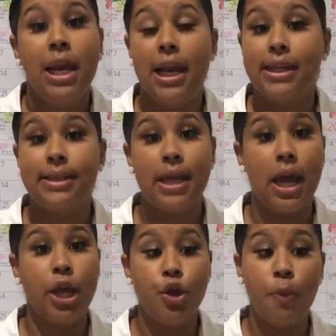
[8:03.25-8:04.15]
Let's
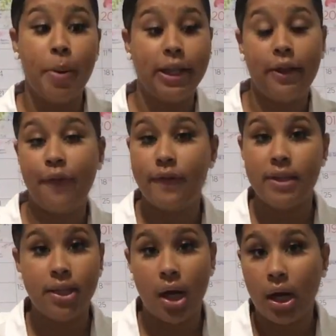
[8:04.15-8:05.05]
say you paid the
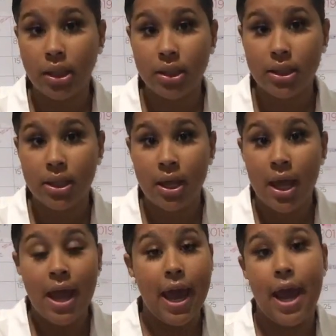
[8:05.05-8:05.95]
$15
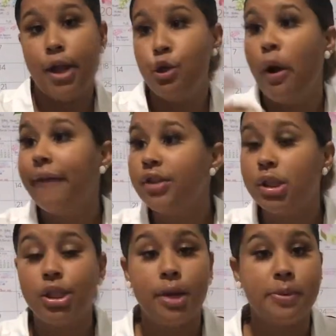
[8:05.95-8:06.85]
and you have to
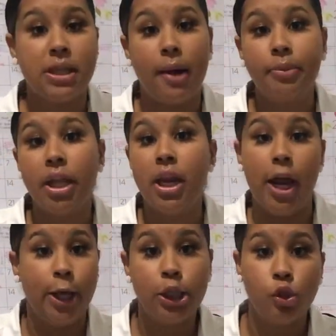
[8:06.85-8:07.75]
ship something
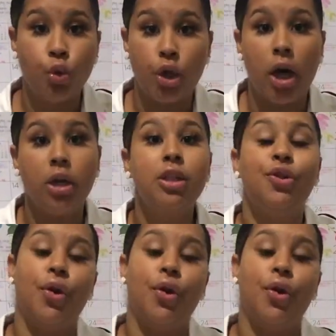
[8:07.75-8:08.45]
and it's $2.